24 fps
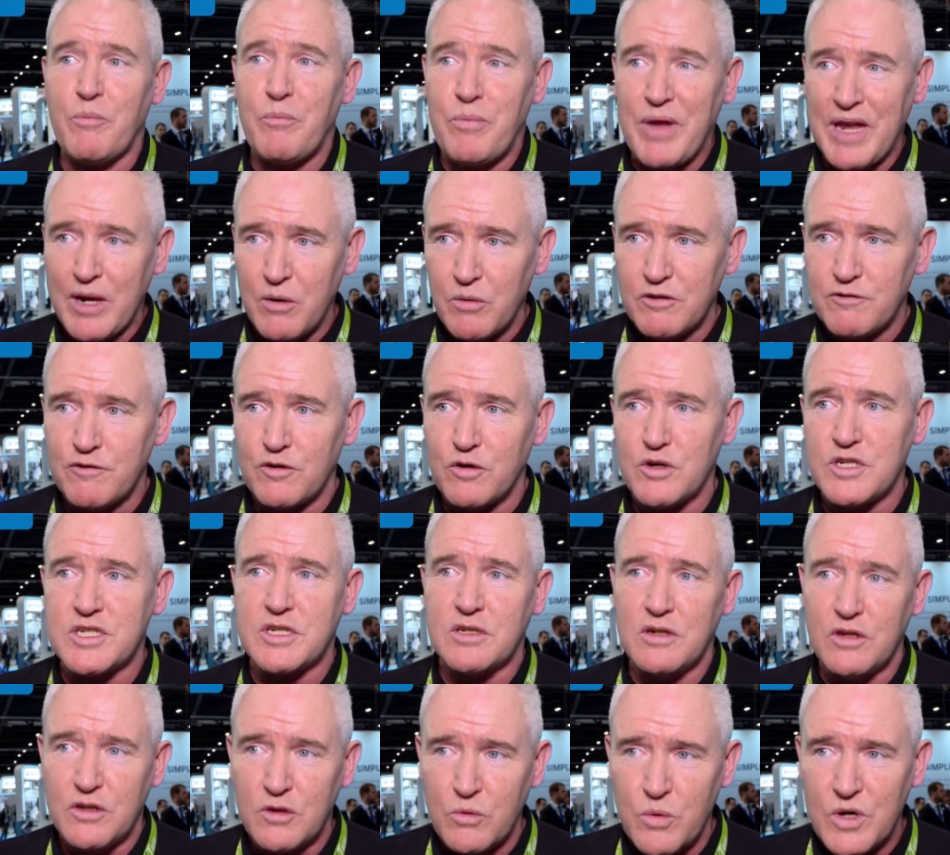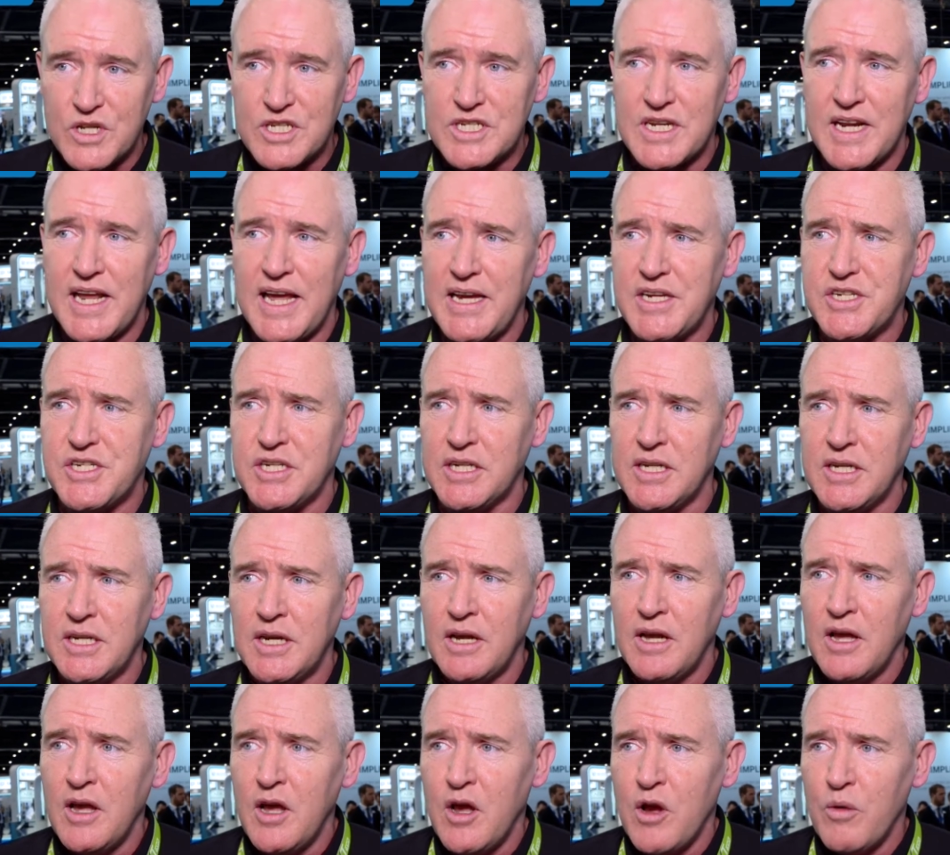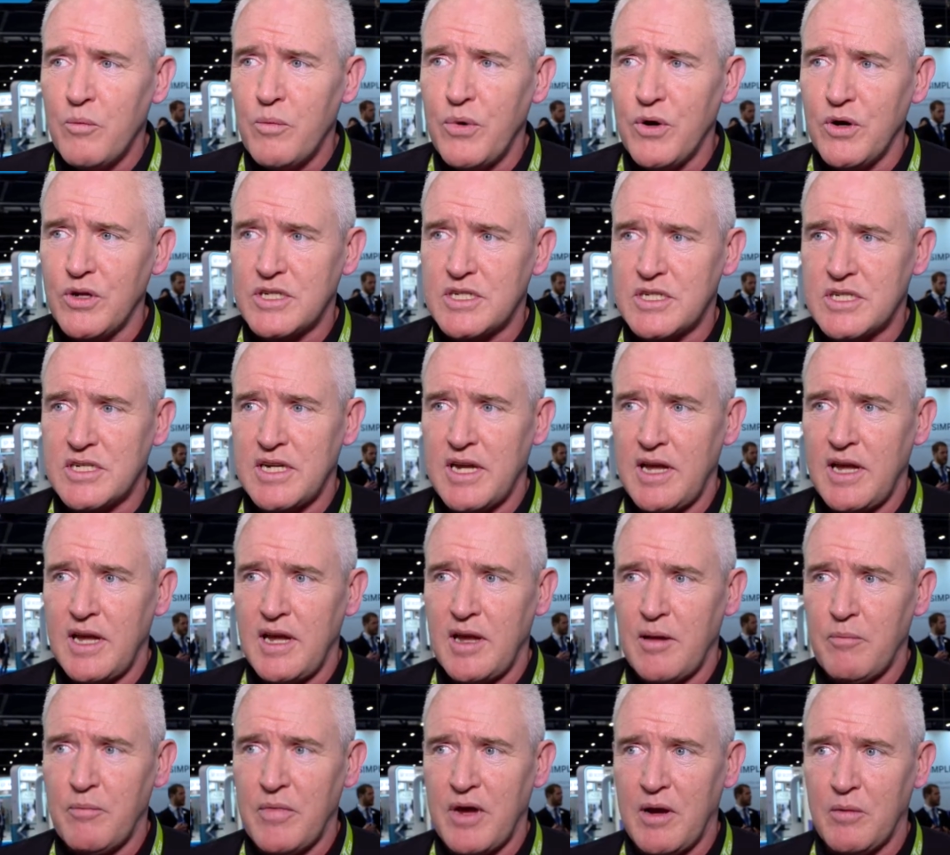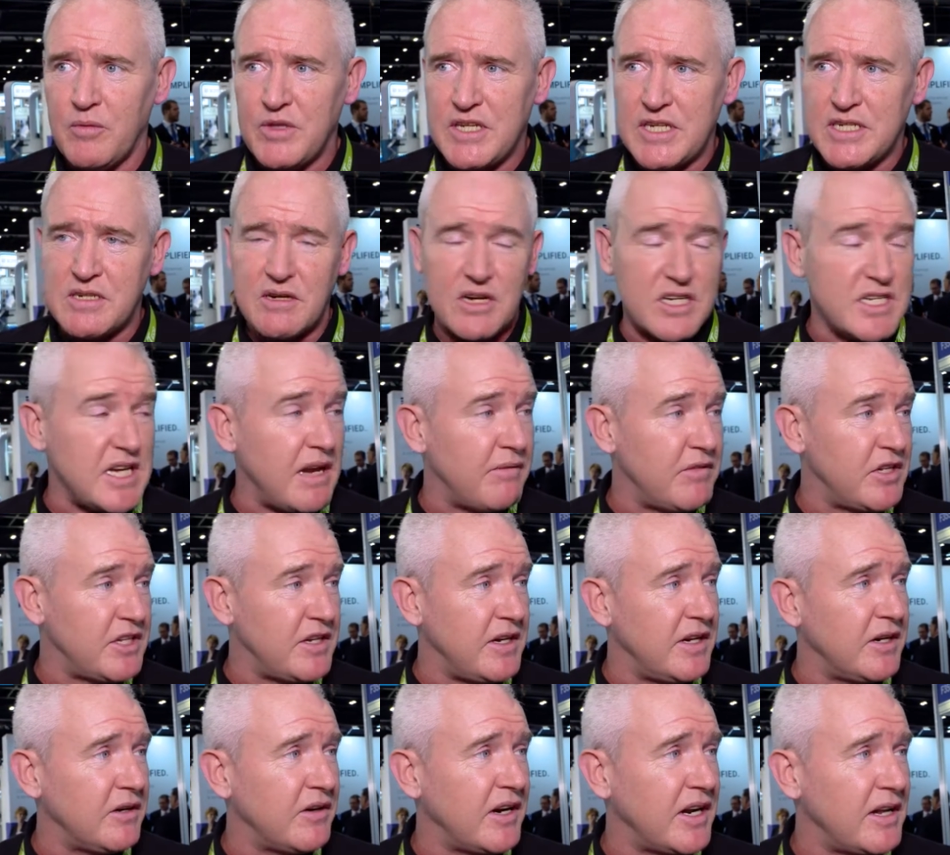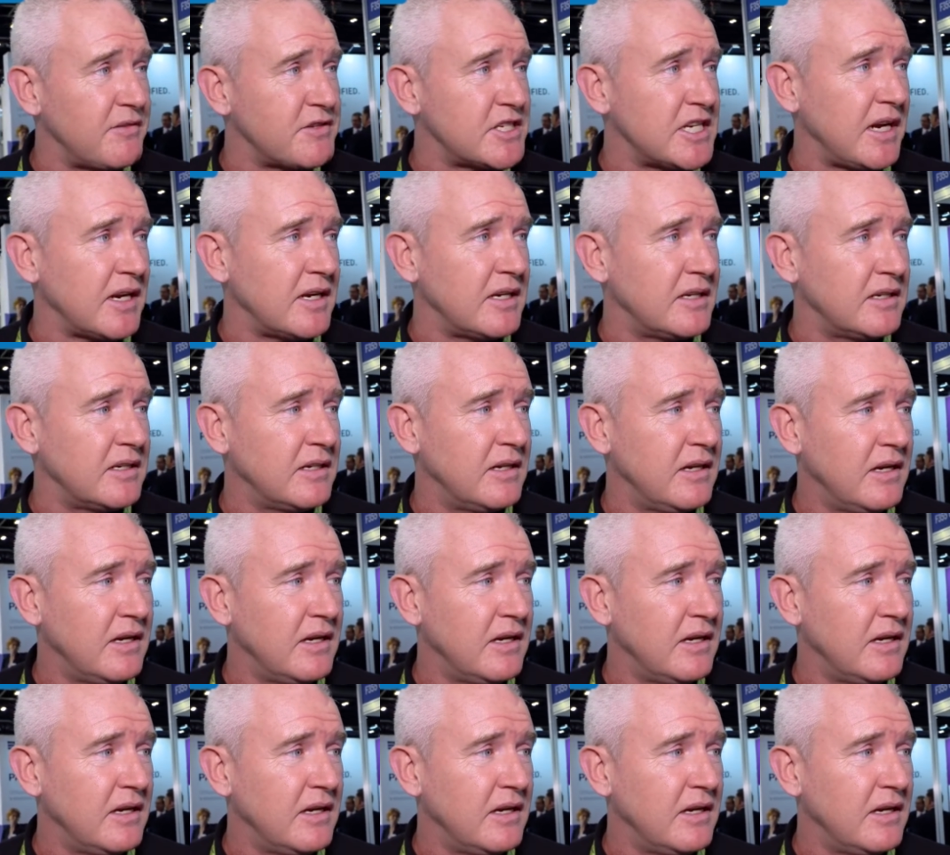big one for us and other ones in Asia. But this is our seventh year at IFSEC.